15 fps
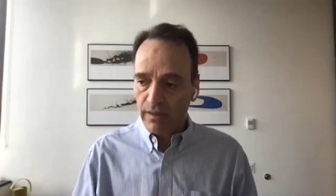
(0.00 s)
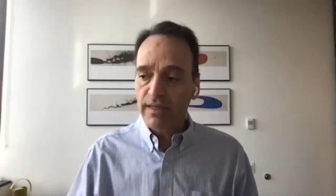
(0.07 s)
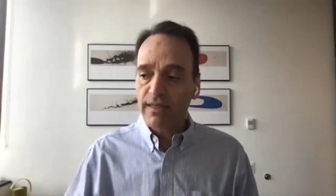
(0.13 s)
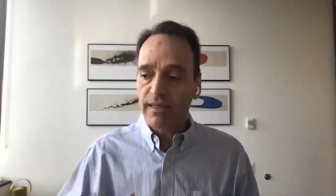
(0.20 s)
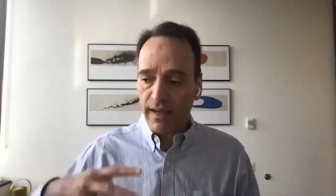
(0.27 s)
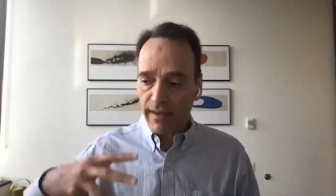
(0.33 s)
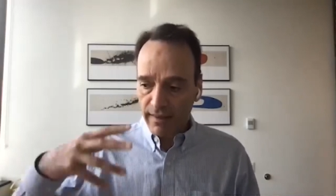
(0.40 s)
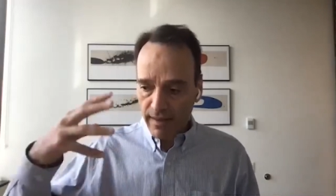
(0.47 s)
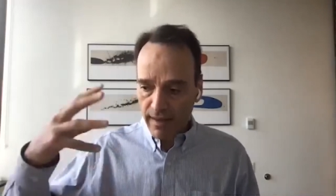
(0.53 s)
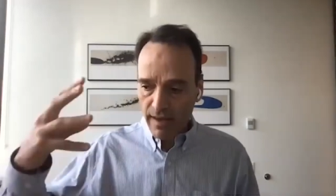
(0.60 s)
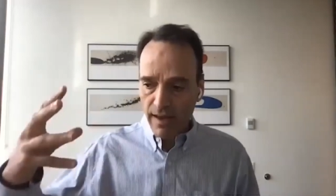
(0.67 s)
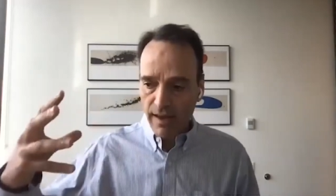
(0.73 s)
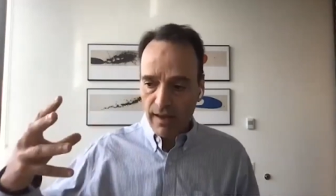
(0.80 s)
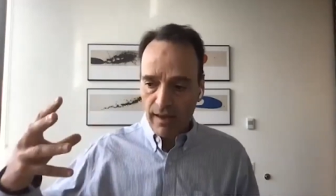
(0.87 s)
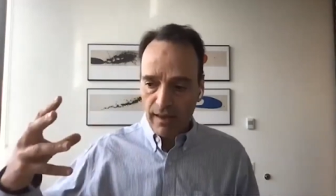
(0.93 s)
this
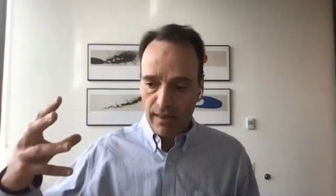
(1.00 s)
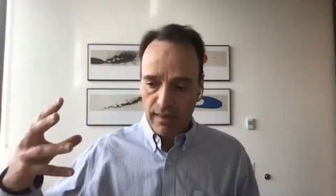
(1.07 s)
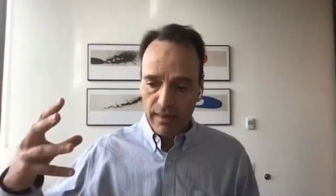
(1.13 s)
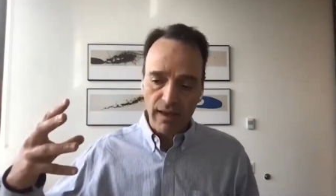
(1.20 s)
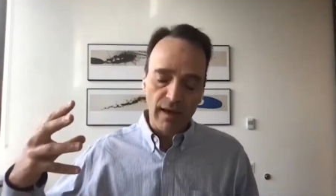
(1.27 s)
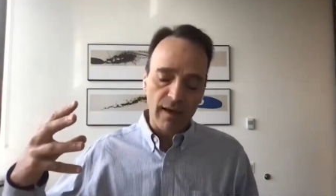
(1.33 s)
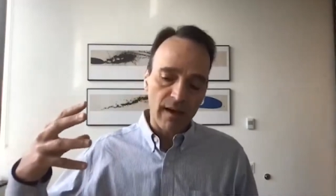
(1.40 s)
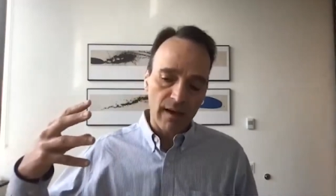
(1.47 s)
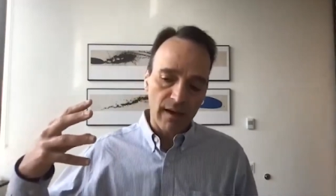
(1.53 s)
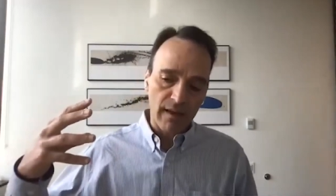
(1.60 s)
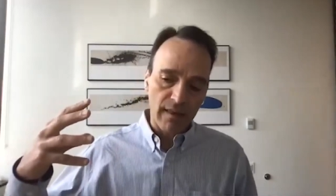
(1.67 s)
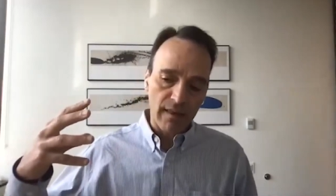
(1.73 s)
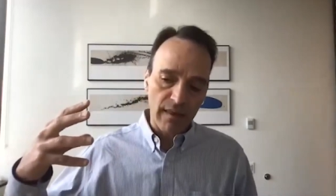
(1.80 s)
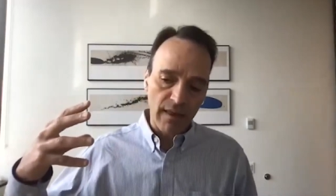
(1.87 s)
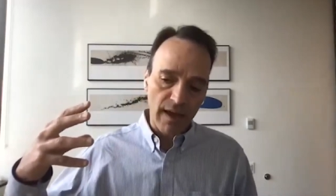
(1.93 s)
idea that,
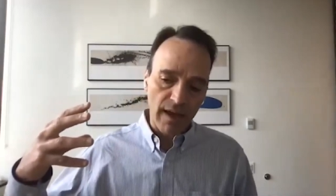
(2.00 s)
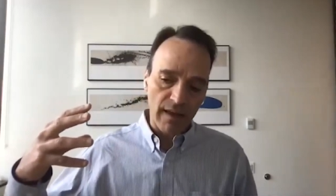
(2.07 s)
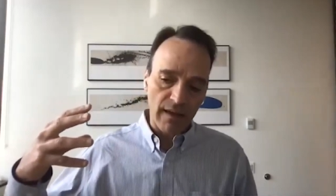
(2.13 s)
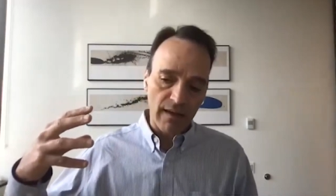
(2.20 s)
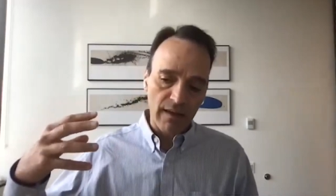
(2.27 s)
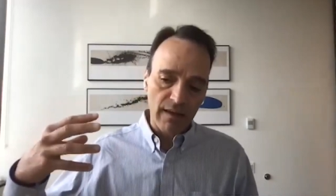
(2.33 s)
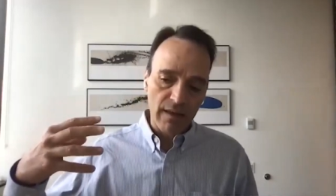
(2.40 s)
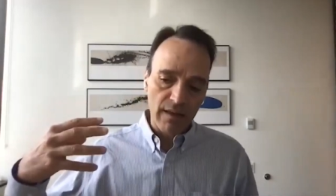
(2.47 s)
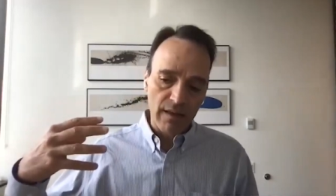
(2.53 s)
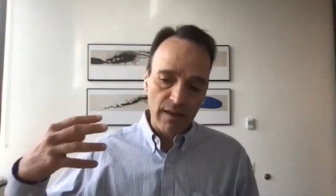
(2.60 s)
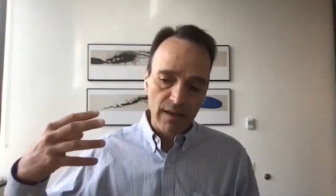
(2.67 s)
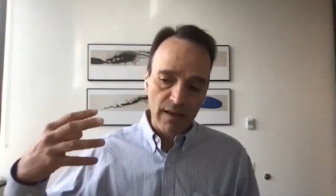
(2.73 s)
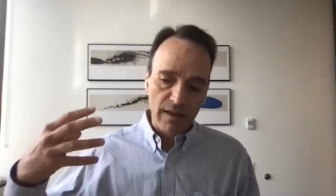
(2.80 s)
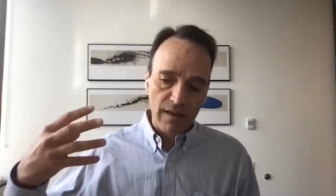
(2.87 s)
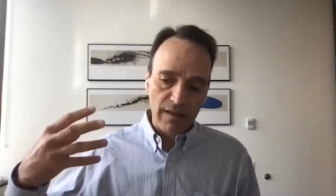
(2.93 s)
that,
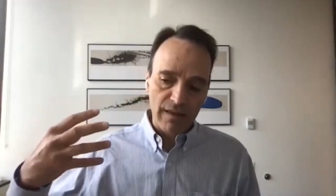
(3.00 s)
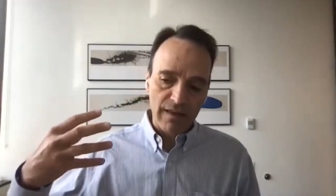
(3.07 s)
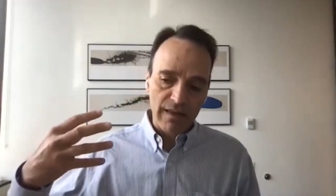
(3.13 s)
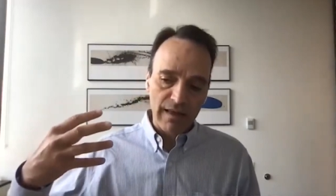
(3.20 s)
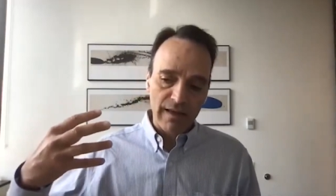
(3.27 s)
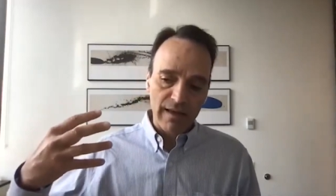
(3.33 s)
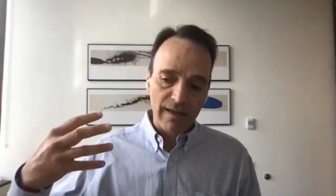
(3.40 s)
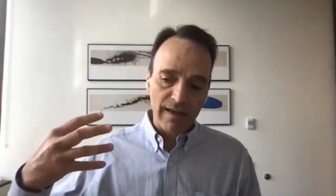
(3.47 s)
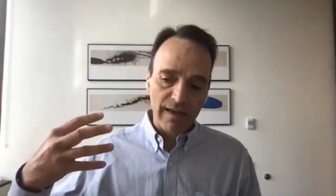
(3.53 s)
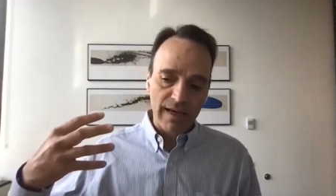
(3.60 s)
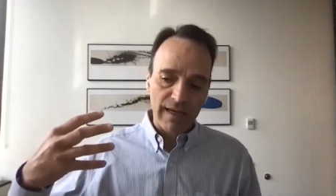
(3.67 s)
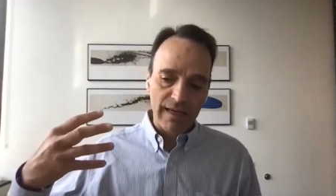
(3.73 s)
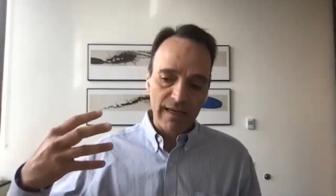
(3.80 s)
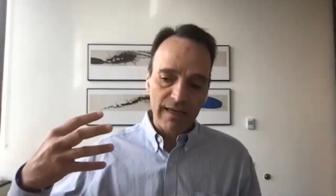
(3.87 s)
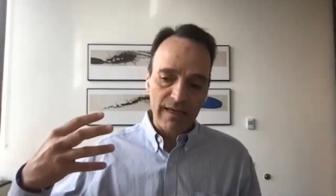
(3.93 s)

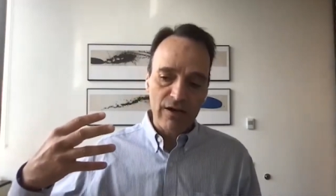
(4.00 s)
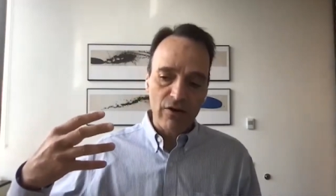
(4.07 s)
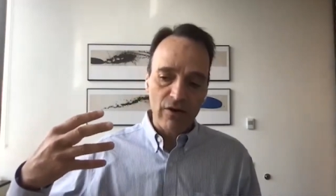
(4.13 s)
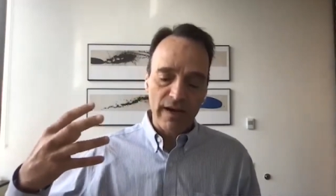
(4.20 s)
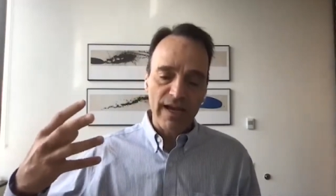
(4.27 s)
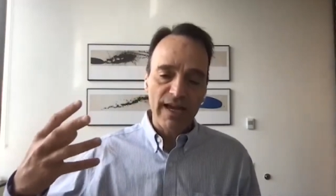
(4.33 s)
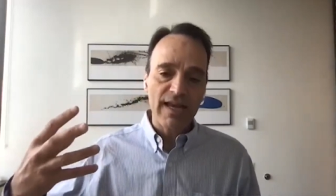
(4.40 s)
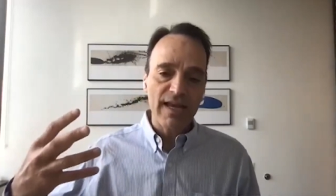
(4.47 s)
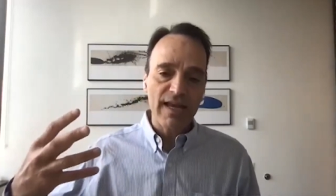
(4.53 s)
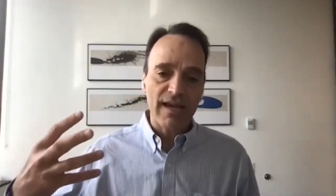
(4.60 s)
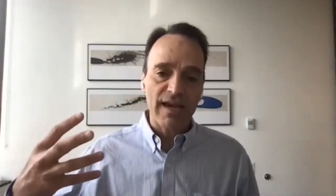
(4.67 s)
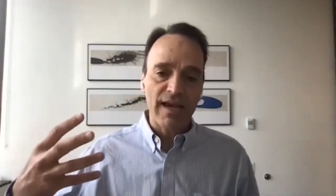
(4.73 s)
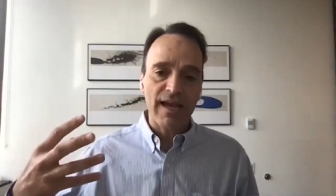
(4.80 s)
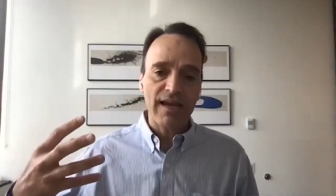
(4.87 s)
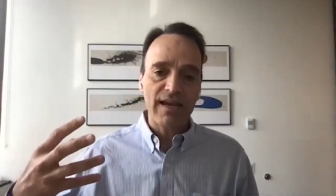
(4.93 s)
you know,
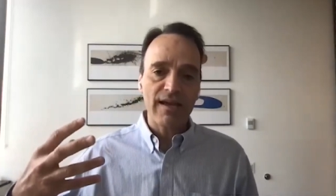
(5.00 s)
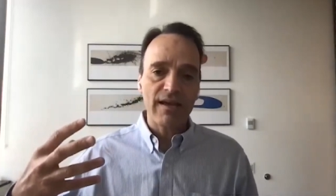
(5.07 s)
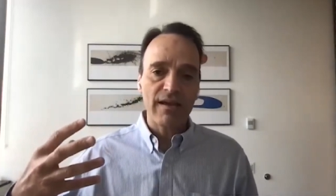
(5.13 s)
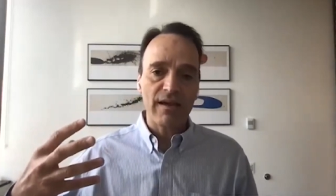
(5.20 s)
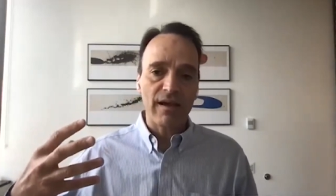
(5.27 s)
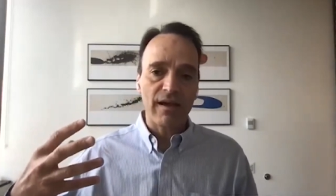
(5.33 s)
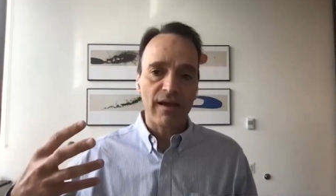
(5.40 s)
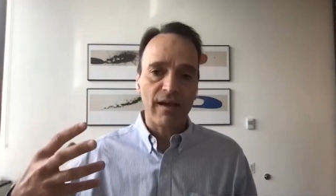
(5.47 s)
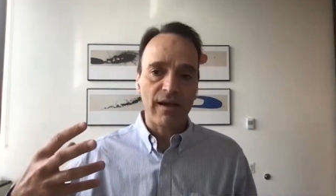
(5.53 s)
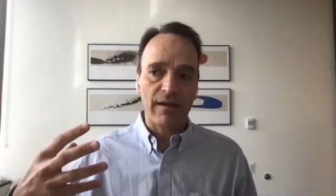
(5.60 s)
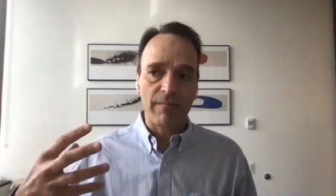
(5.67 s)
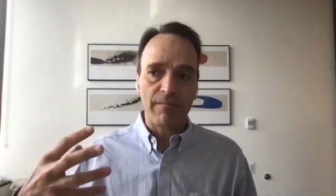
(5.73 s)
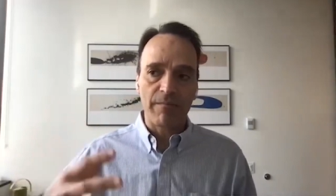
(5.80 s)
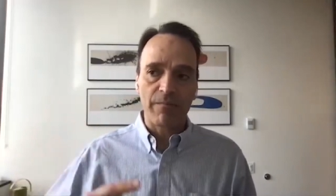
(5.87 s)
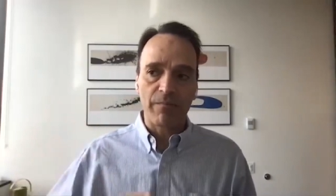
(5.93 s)
any, any,
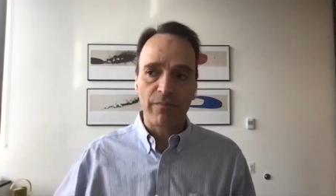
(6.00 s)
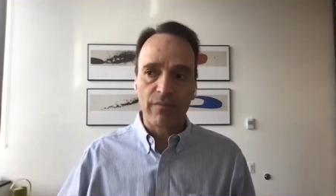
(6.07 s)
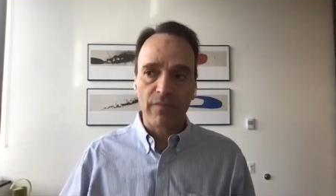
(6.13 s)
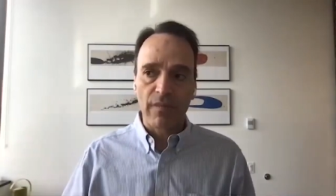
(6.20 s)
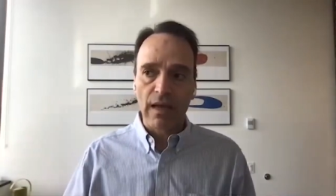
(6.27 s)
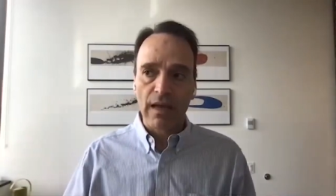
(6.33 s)
um,